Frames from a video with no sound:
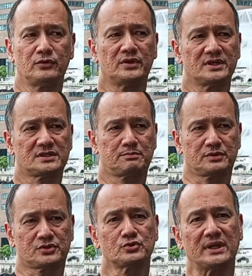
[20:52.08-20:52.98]
Few days
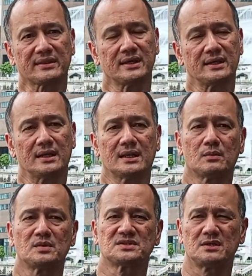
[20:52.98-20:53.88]
pursued like that, and
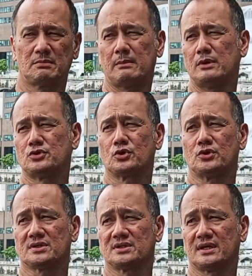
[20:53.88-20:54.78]
then we said maybe you should go to
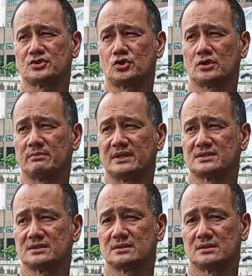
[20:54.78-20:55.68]
doctor get stronger
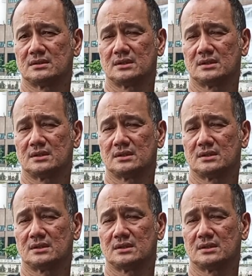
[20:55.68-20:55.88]
medicine.